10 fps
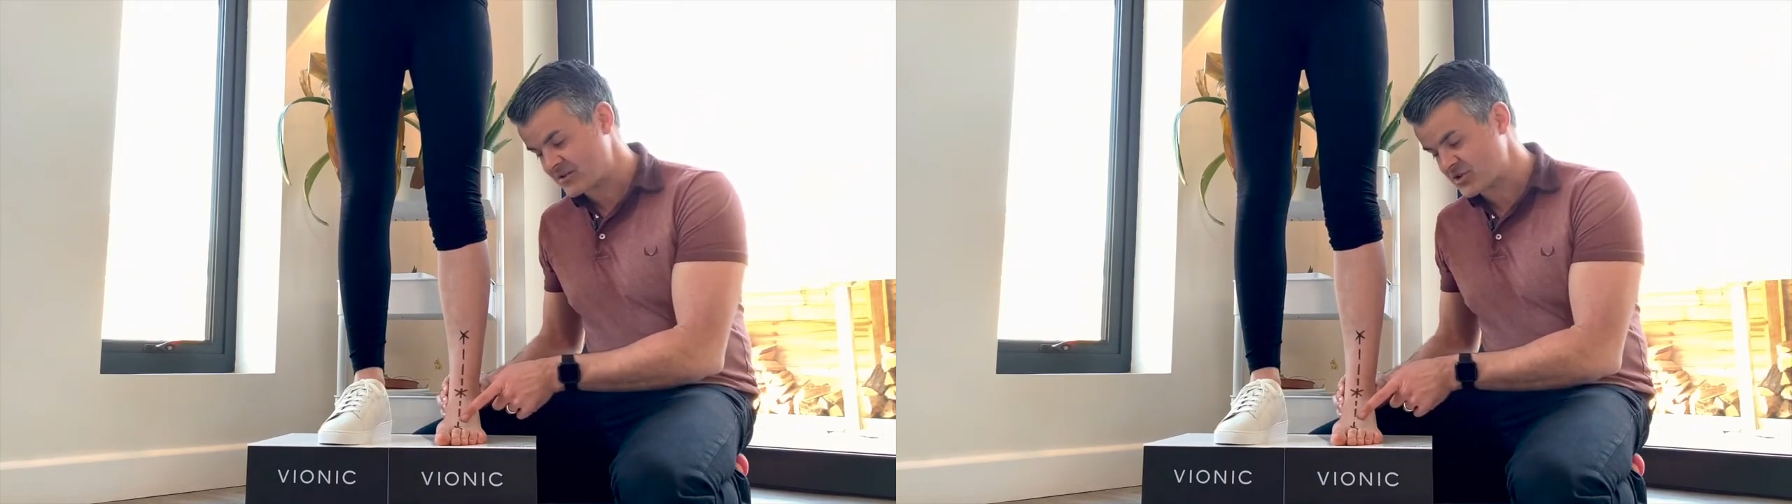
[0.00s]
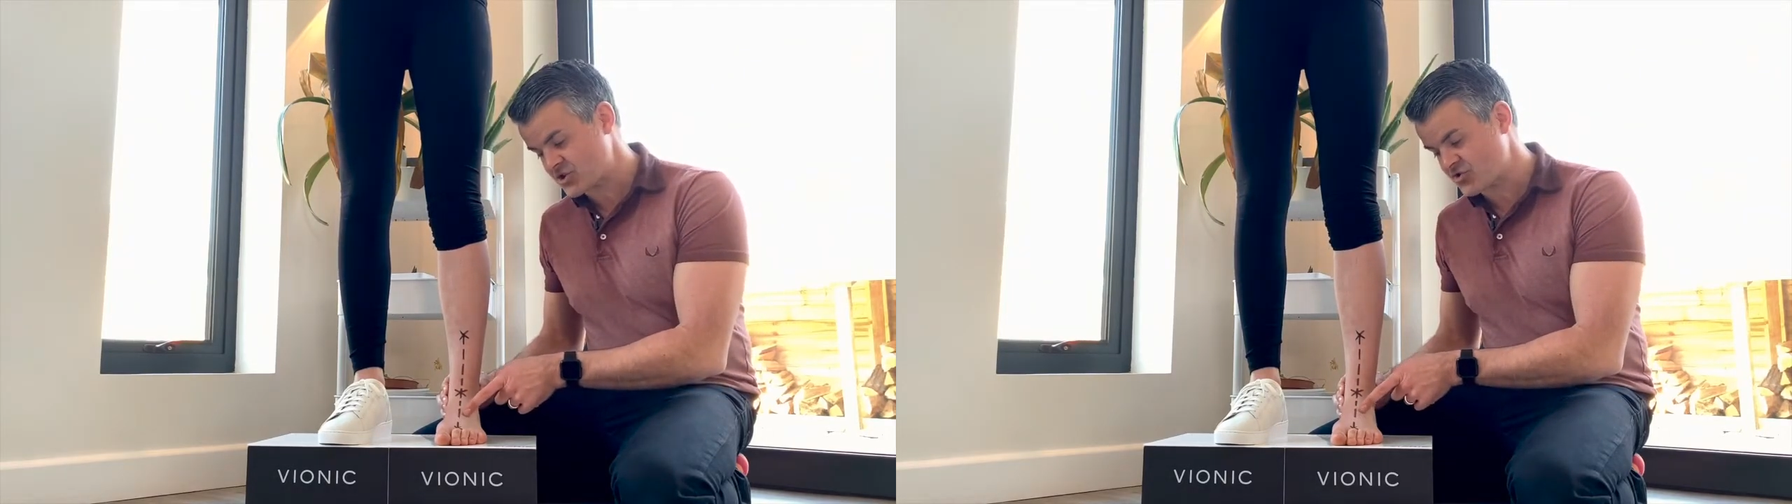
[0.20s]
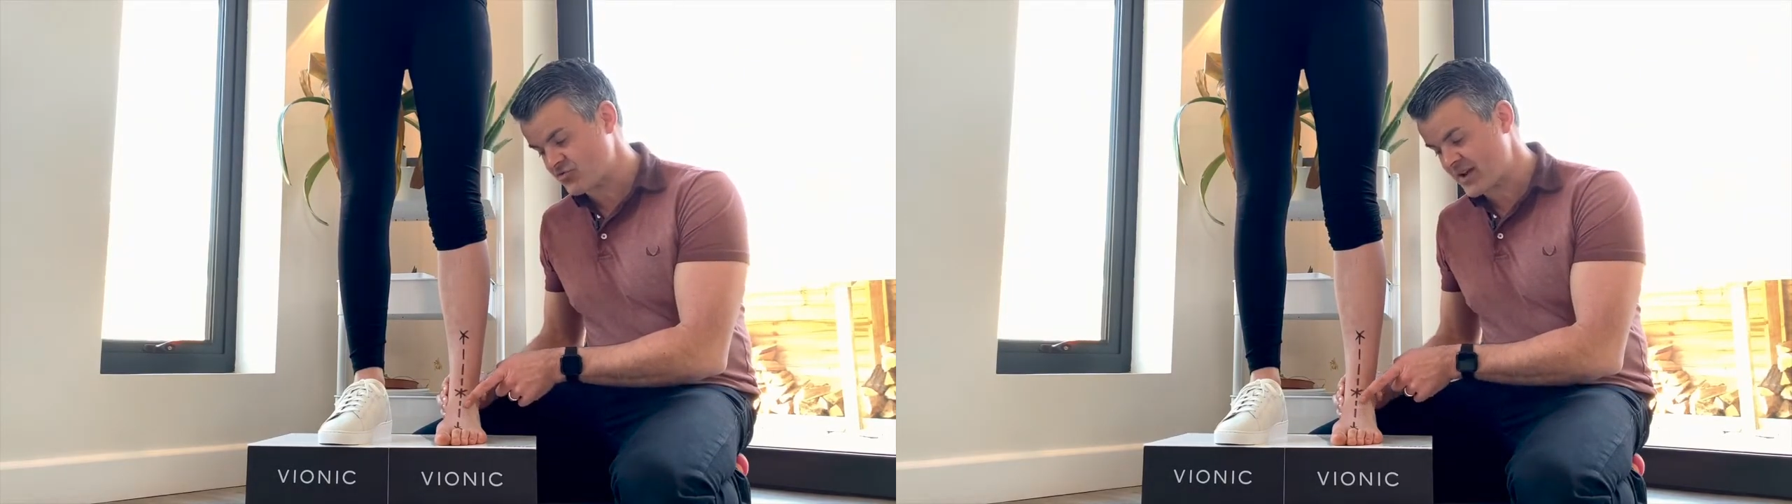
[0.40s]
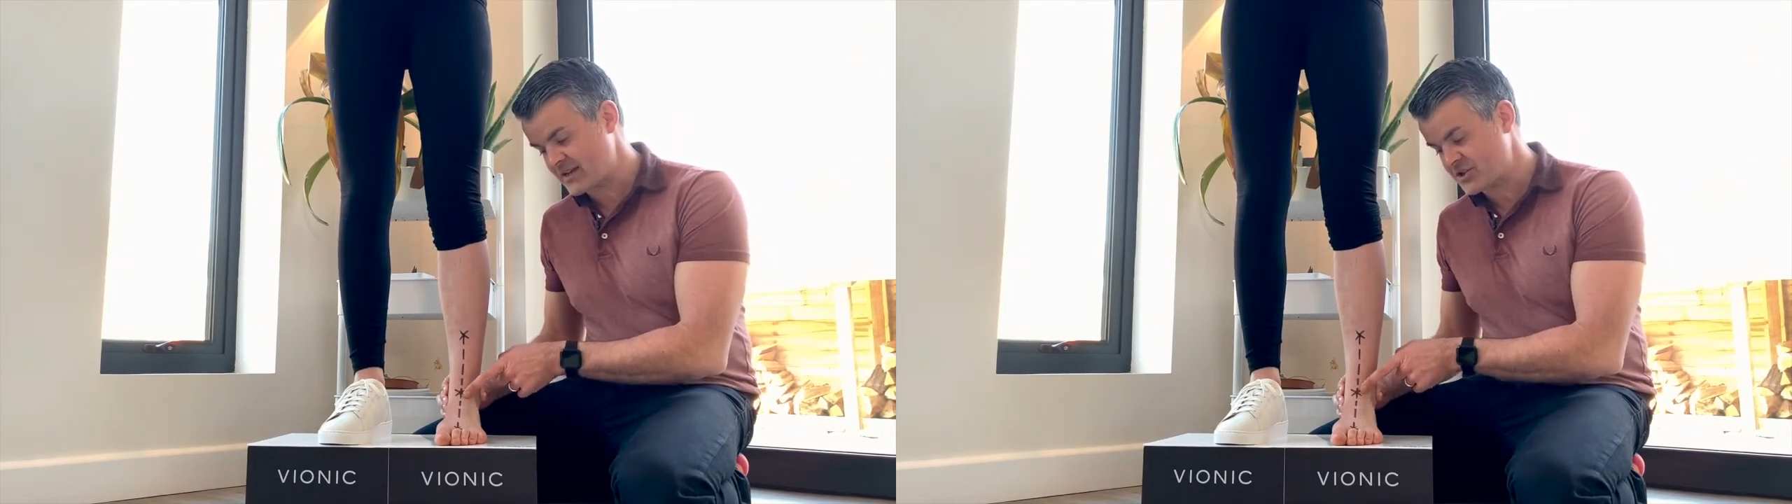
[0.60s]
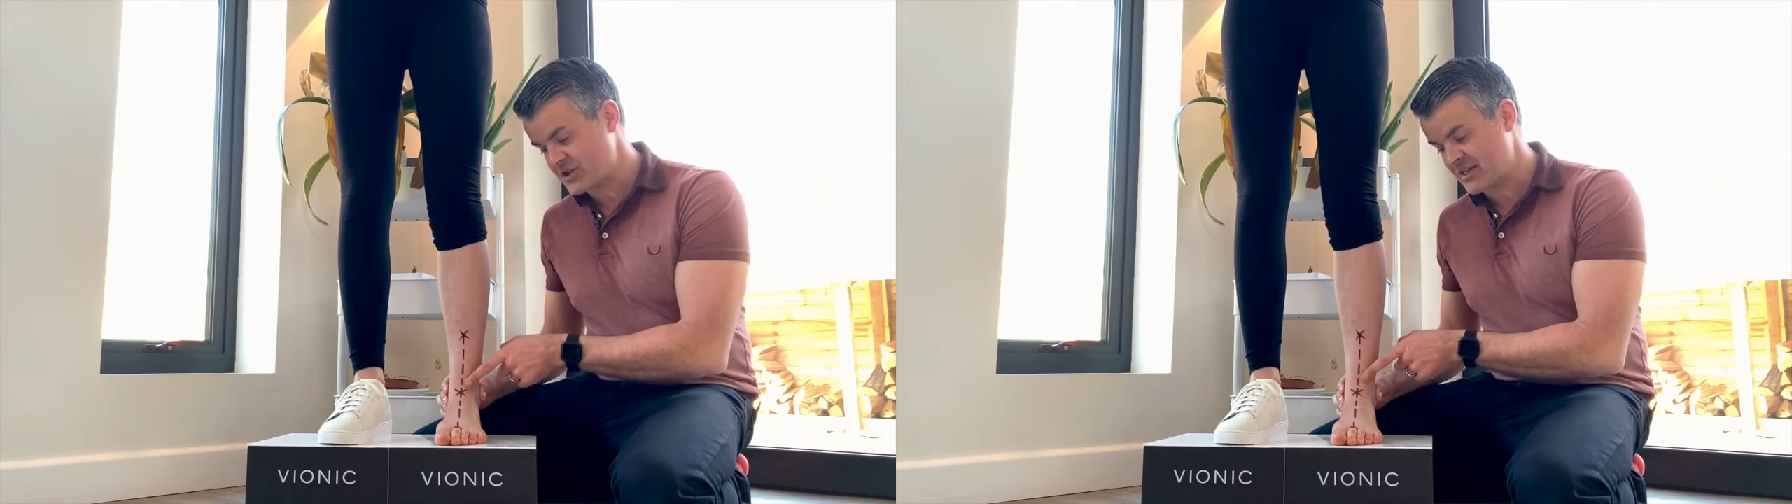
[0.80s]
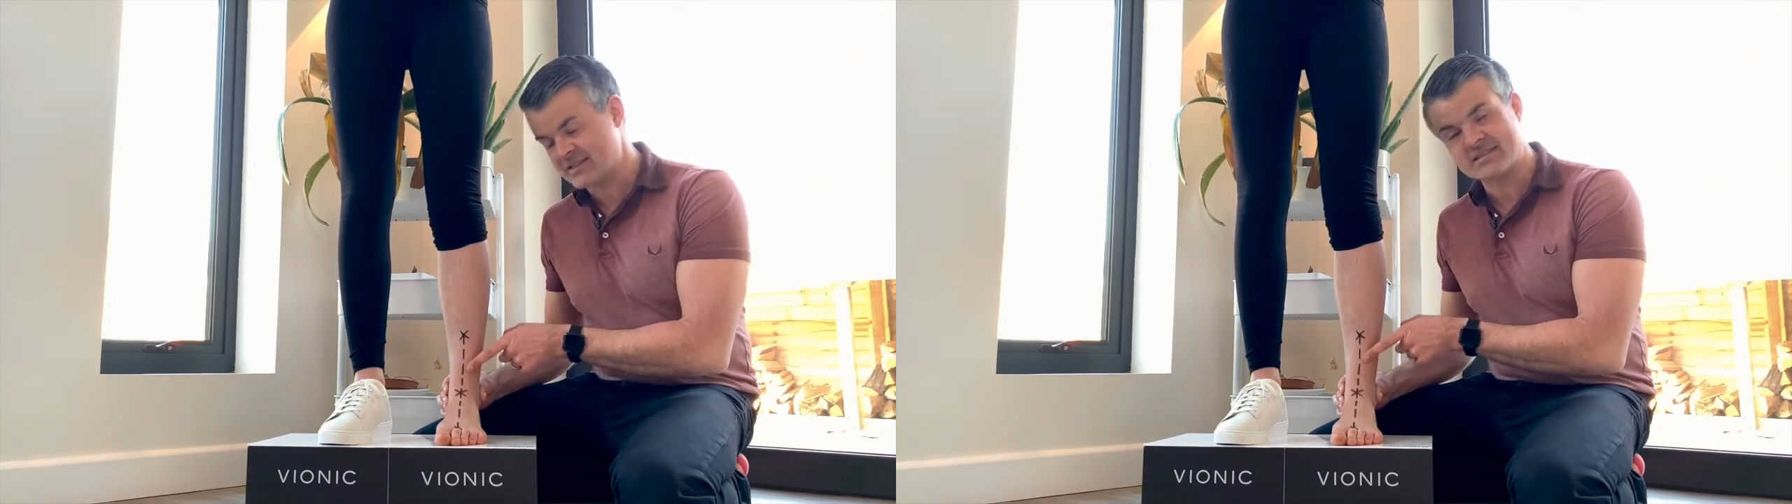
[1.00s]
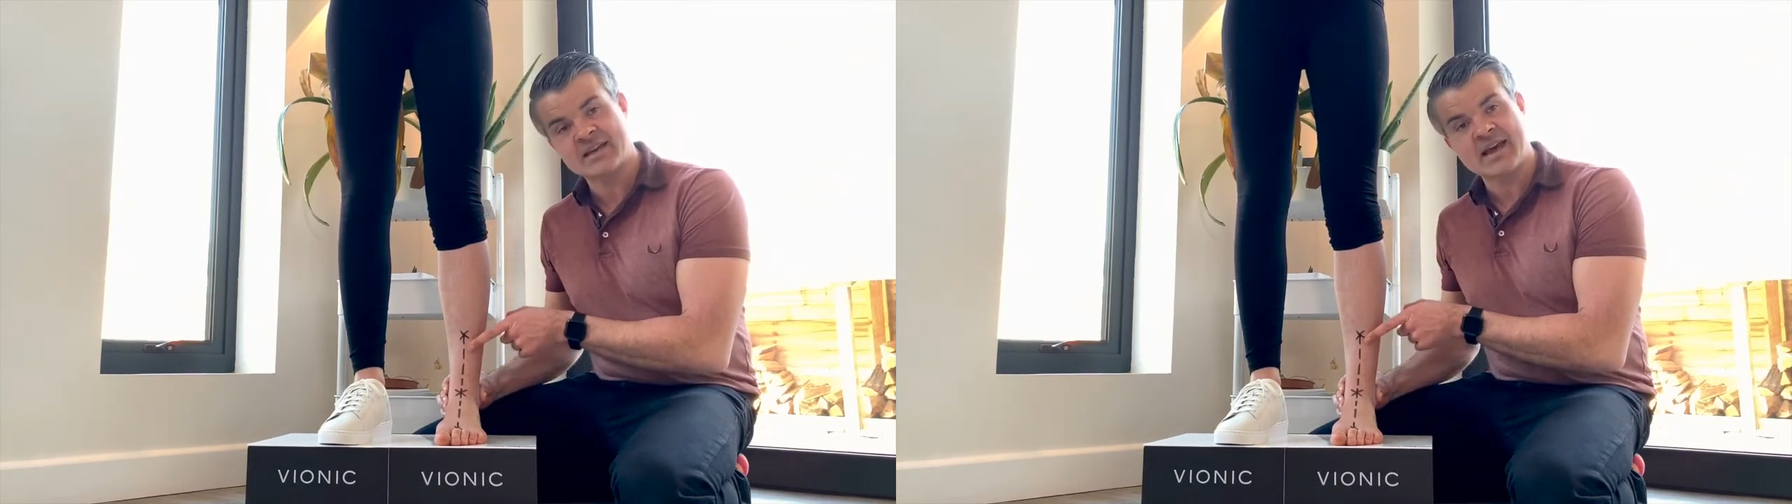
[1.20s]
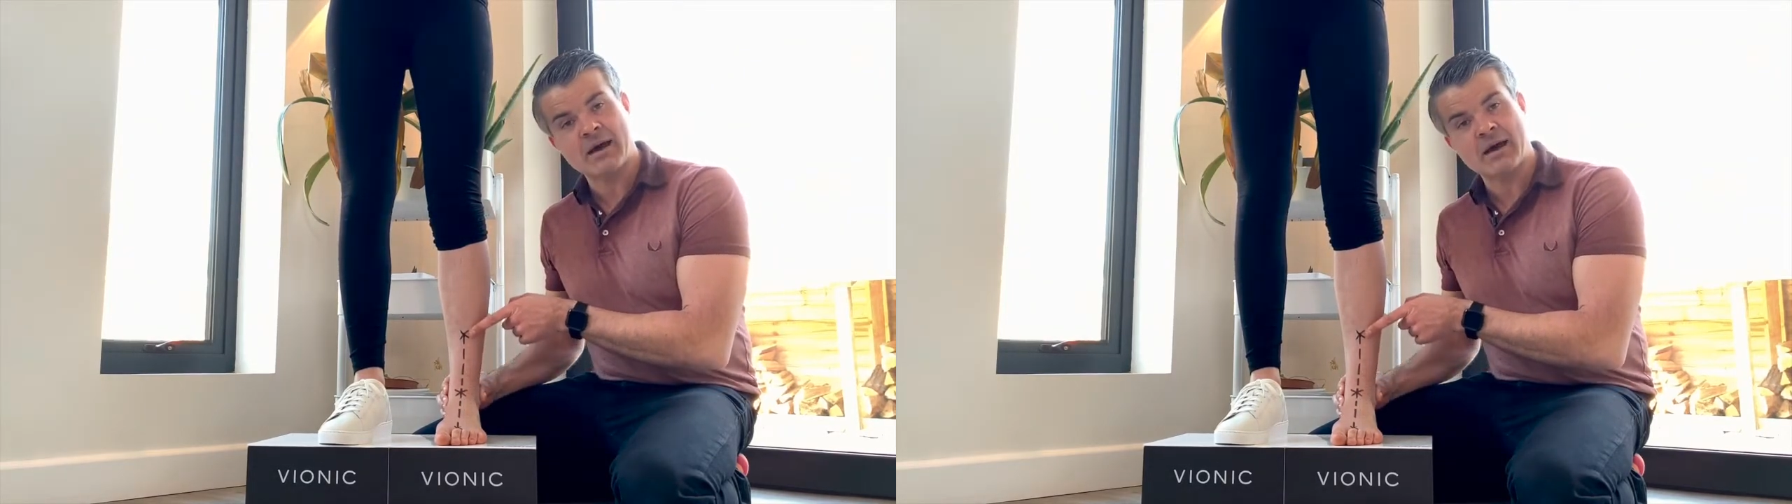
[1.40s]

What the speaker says: straight she is,